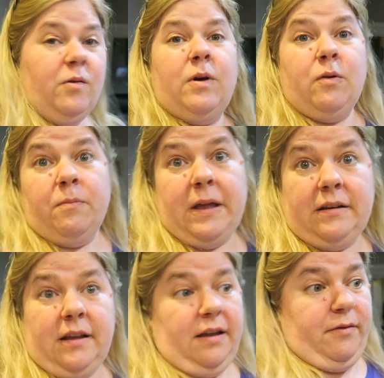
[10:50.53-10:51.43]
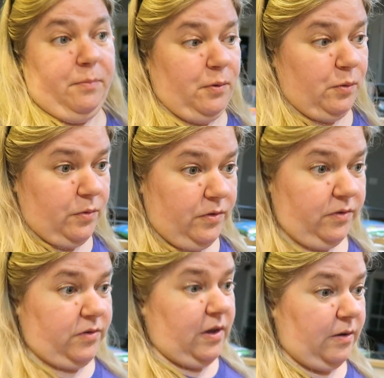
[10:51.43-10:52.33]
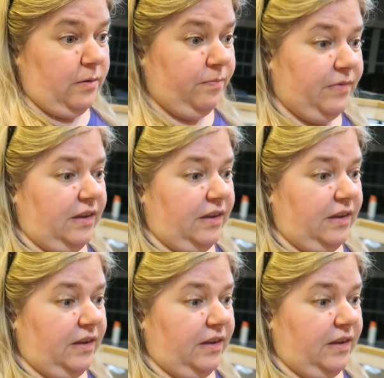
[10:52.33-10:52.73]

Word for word: we were meant to have a pool, so